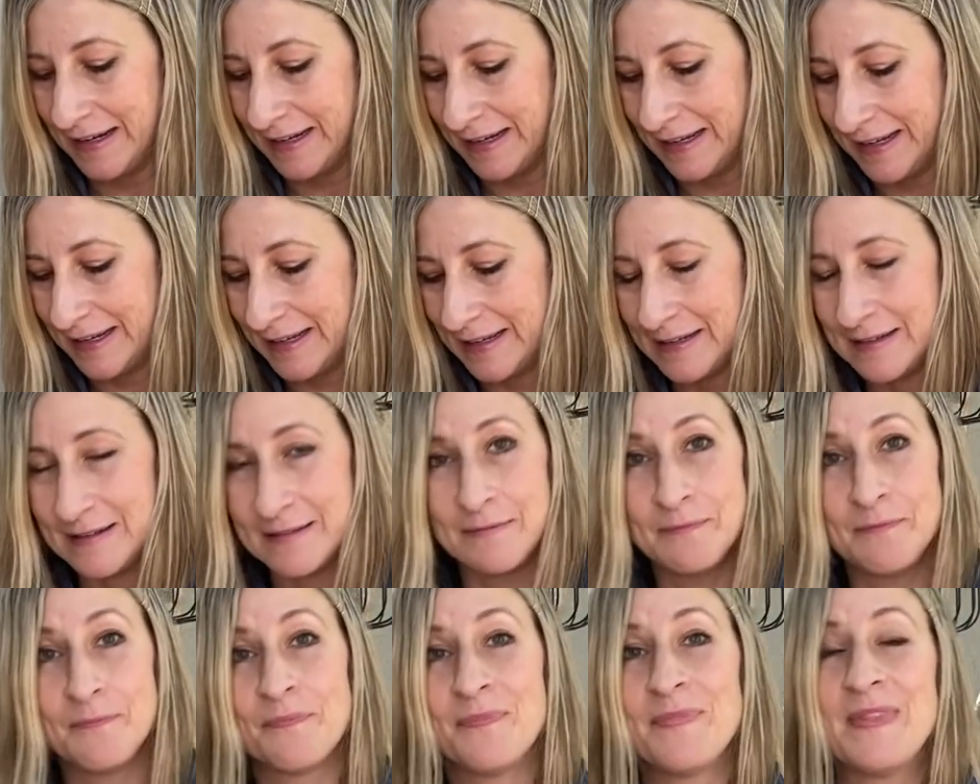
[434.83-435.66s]
And
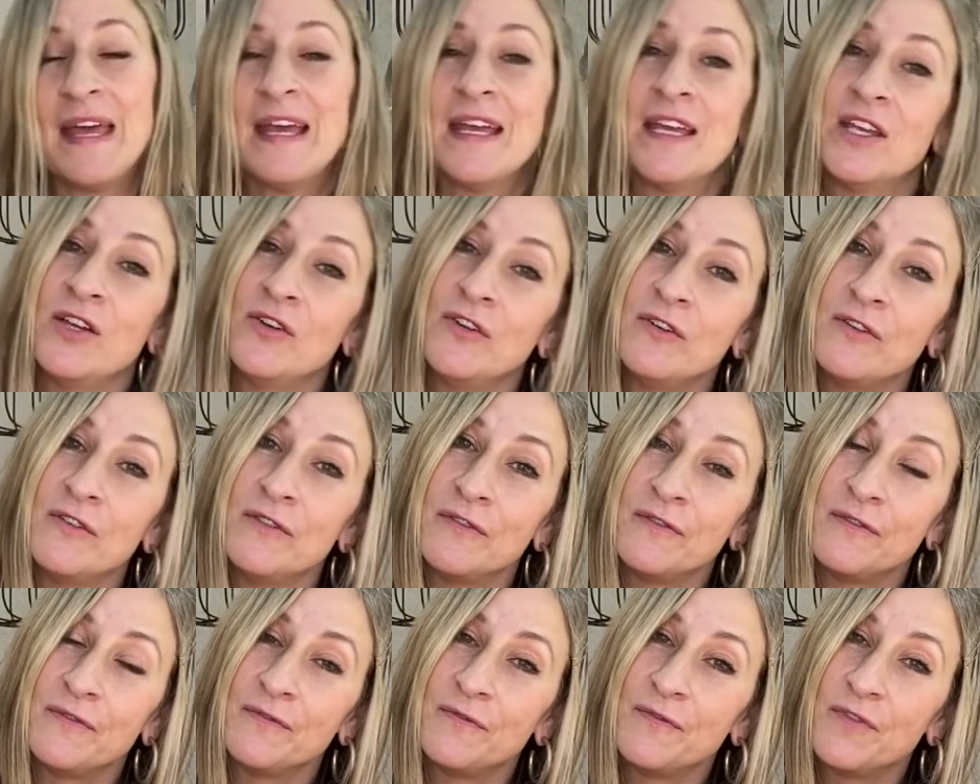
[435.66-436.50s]
thank you
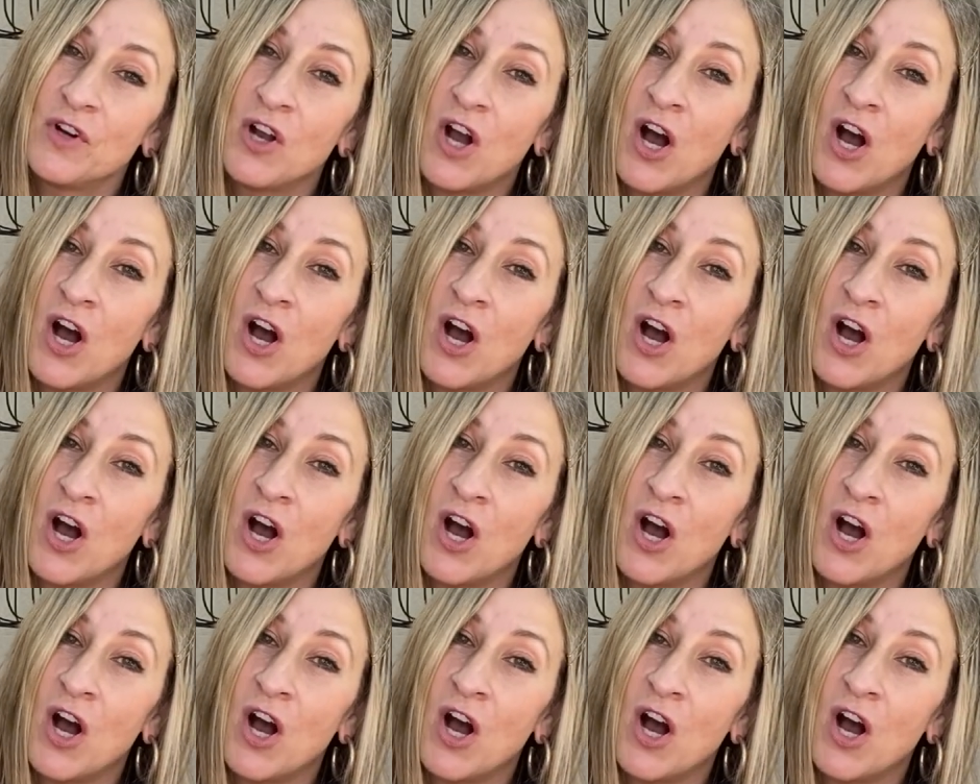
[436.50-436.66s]
for